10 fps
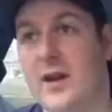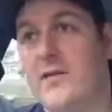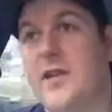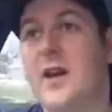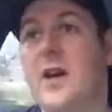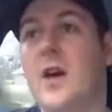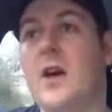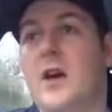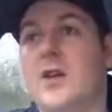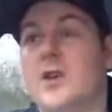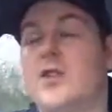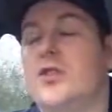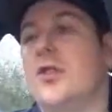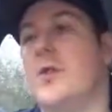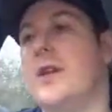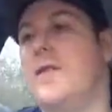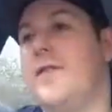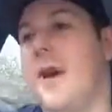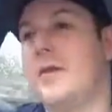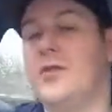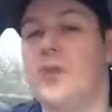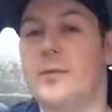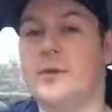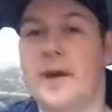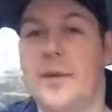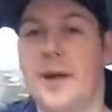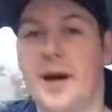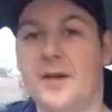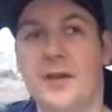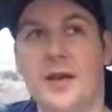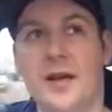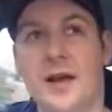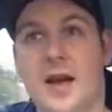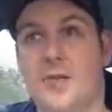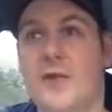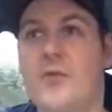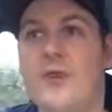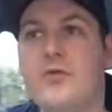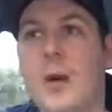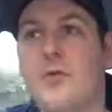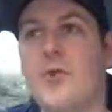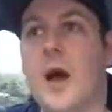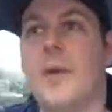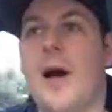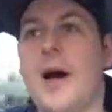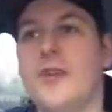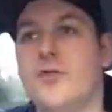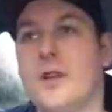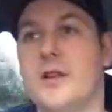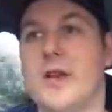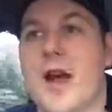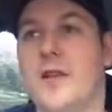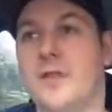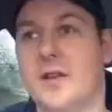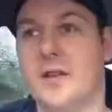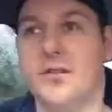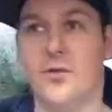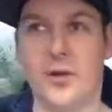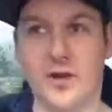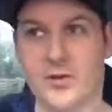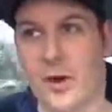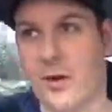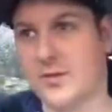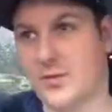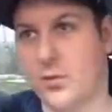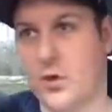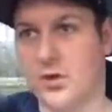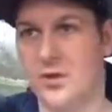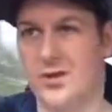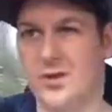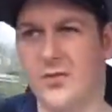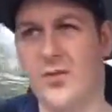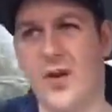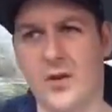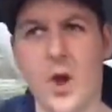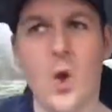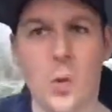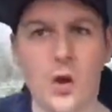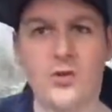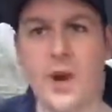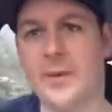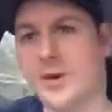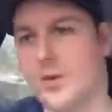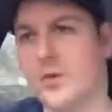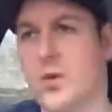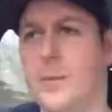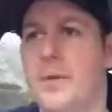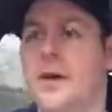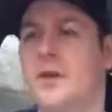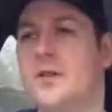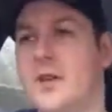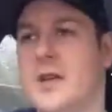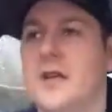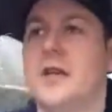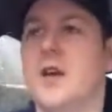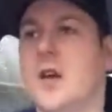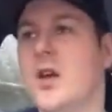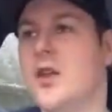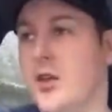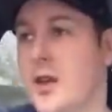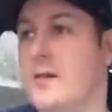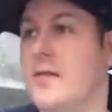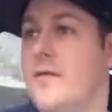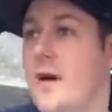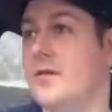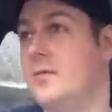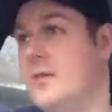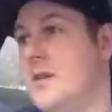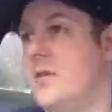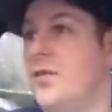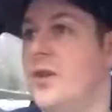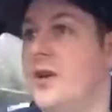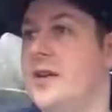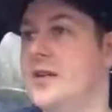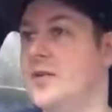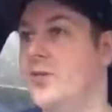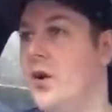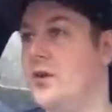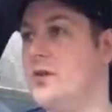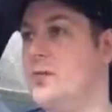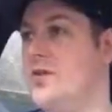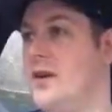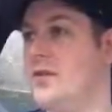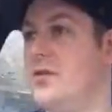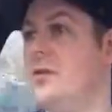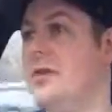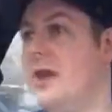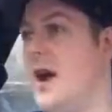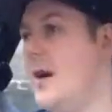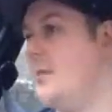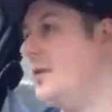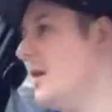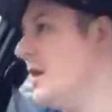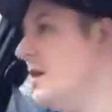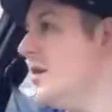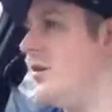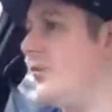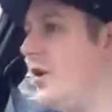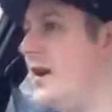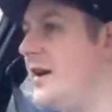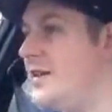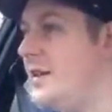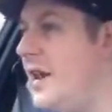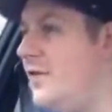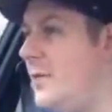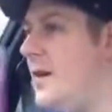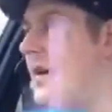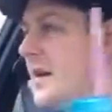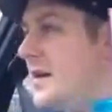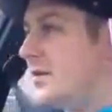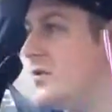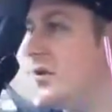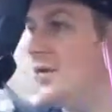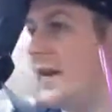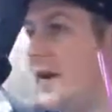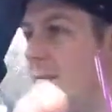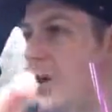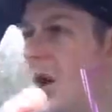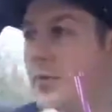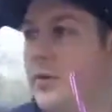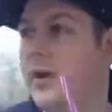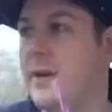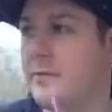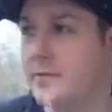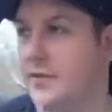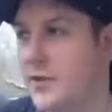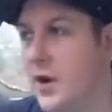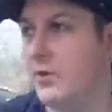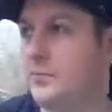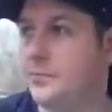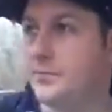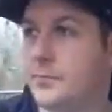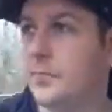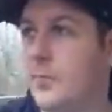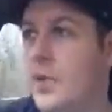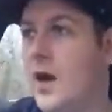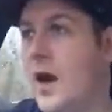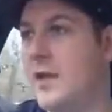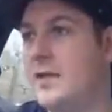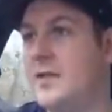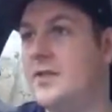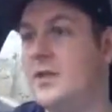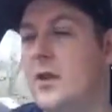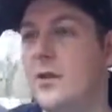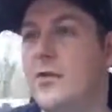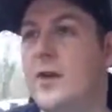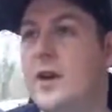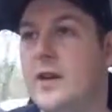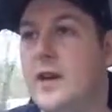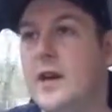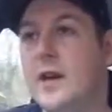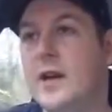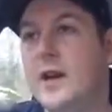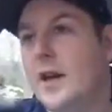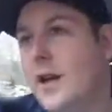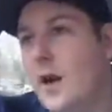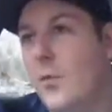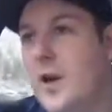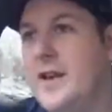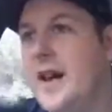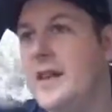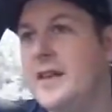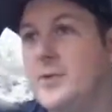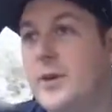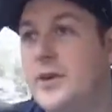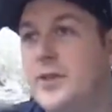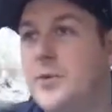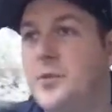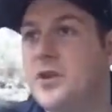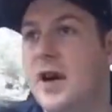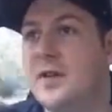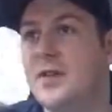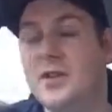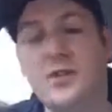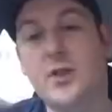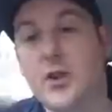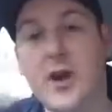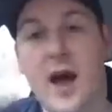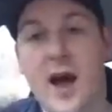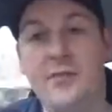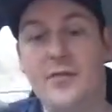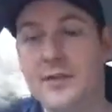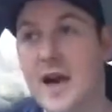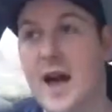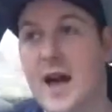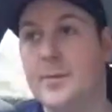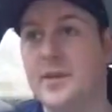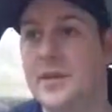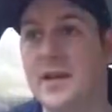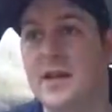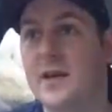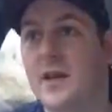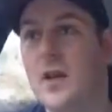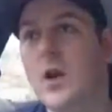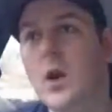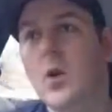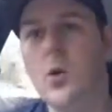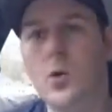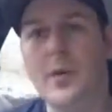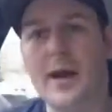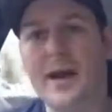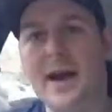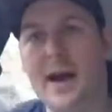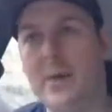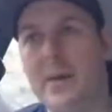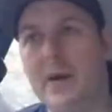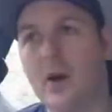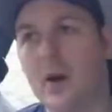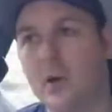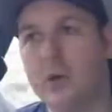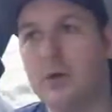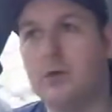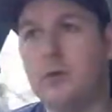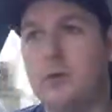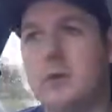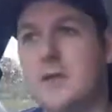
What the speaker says: And if you're doing 1,000 grams of carbohydrate like I am, for every gram of carbohydrate that you have, you need 3 grams of water. So 1 gram equals 1 mil, so you need 3,000 mils, 3 litres of water per 1,000 grams of carbs. So 3 litres a day for me is good. If I get more, brilliant. If not, at least I've still got the 3 in. When you're like this, when you're supercharged, you just don't have the time to think, oh bloody hell, I'm a bit cold, oh